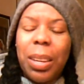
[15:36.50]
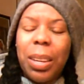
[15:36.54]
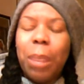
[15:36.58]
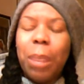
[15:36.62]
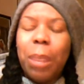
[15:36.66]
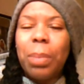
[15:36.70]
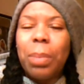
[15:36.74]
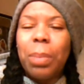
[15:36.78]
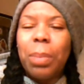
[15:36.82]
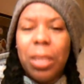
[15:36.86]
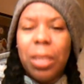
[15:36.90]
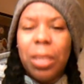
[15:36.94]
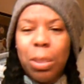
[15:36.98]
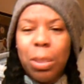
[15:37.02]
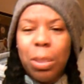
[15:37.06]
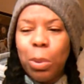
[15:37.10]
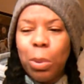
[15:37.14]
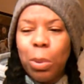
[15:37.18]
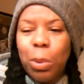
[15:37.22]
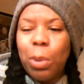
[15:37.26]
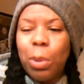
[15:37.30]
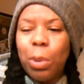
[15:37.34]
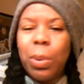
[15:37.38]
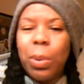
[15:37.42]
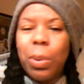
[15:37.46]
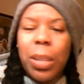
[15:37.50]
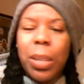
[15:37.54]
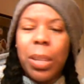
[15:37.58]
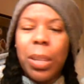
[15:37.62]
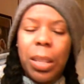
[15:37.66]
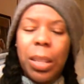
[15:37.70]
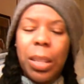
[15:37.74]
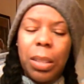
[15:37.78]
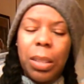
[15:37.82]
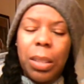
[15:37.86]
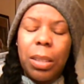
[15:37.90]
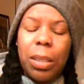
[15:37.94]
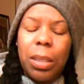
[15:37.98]
kept
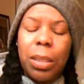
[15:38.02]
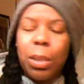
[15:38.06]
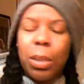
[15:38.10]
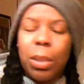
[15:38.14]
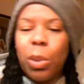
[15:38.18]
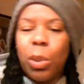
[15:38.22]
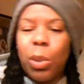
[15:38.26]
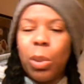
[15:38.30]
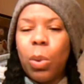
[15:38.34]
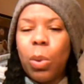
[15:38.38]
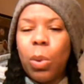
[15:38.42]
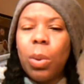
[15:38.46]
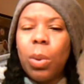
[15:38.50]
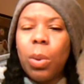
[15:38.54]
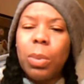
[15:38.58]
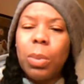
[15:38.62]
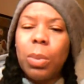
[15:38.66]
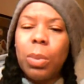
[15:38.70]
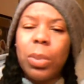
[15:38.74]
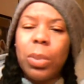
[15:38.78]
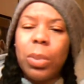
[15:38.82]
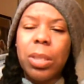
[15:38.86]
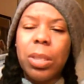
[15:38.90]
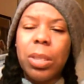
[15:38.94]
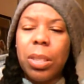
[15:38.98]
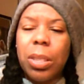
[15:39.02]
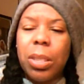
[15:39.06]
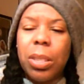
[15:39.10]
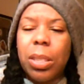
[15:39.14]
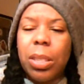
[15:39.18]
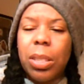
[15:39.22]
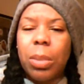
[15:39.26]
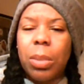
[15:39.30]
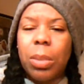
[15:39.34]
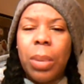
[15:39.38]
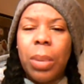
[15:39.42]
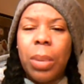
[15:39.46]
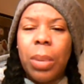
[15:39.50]
unscrewing, and then the cord was
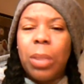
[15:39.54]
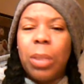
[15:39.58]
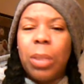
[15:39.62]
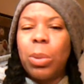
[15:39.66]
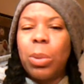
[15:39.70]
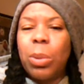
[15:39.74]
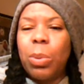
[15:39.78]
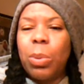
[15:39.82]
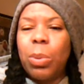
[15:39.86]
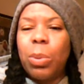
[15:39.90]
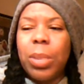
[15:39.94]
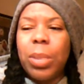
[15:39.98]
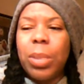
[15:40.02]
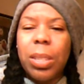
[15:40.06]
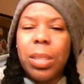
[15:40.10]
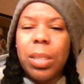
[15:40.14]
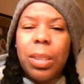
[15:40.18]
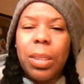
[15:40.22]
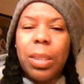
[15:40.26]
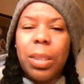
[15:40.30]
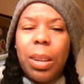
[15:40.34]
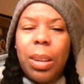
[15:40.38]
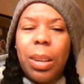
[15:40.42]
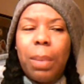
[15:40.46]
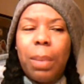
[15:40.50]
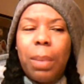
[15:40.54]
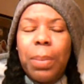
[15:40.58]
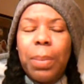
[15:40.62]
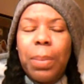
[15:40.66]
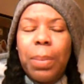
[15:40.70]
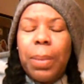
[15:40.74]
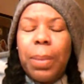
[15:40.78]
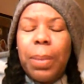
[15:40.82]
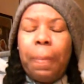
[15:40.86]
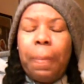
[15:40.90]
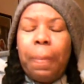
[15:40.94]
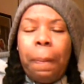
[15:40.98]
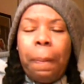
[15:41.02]
just twisting up,
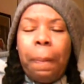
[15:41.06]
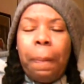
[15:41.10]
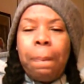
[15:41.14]
and